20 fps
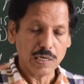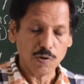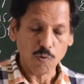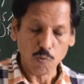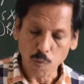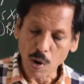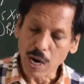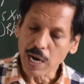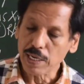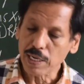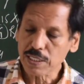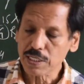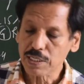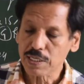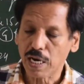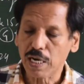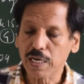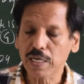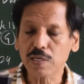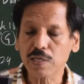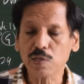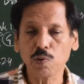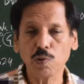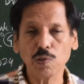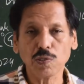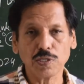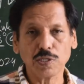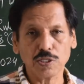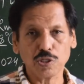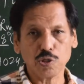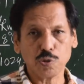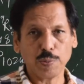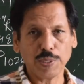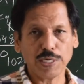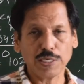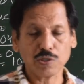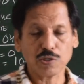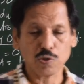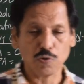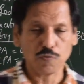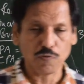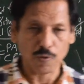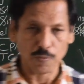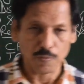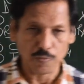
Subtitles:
VA is target course and speed. So from